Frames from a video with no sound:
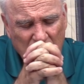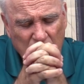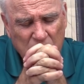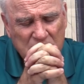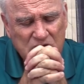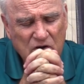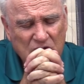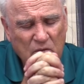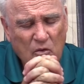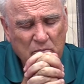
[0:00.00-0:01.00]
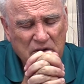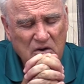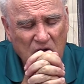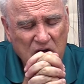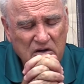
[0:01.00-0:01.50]
Lord, eternity won't be
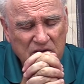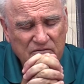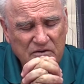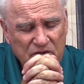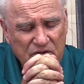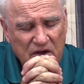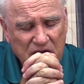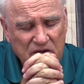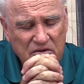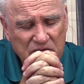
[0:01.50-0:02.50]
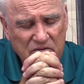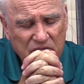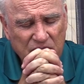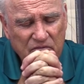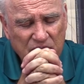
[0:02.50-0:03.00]
long enough to thank you
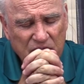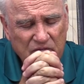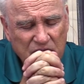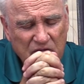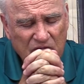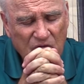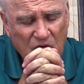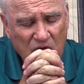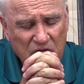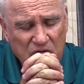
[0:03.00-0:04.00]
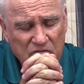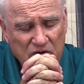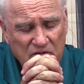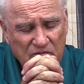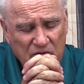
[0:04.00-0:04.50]
for all that you've
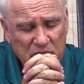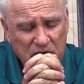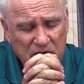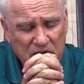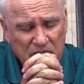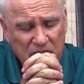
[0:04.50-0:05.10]
done for me.